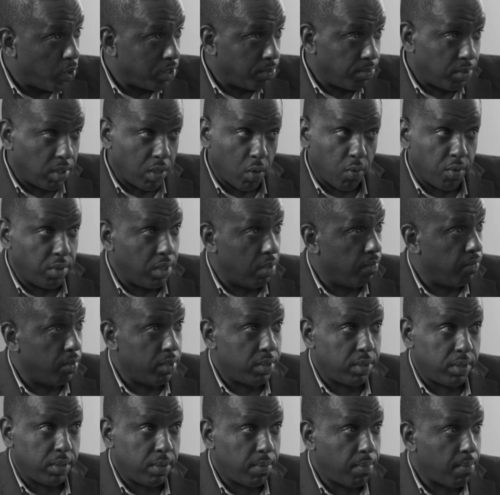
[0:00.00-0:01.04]
wisdom to know the
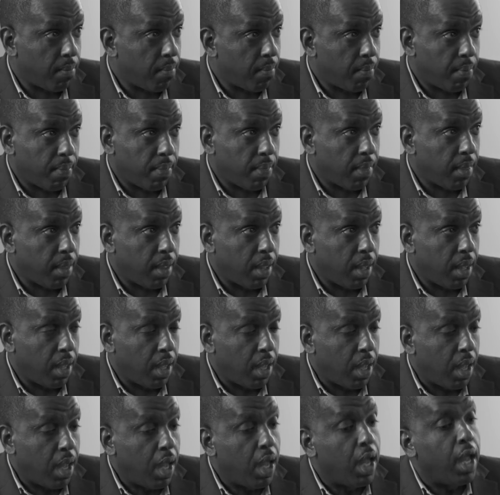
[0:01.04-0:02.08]
difference.
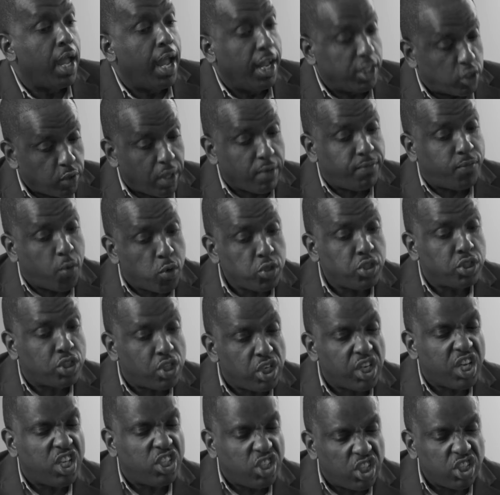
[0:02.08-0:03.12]
And so that fortune
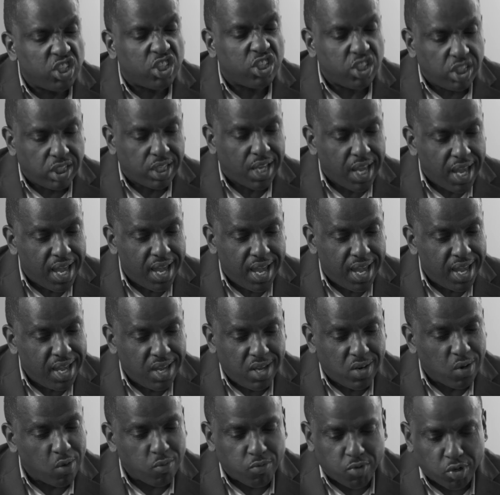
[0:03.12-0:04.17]
cookie should say,
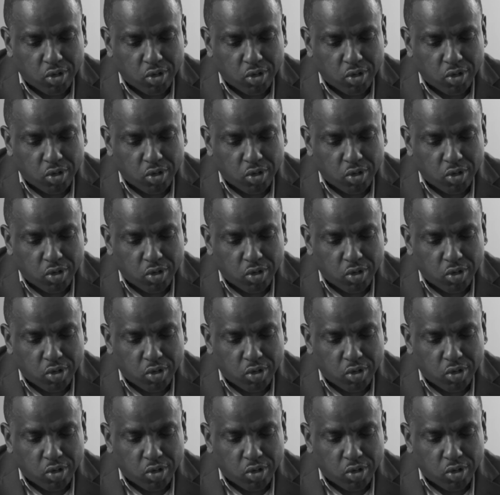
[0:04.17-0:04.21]
you know,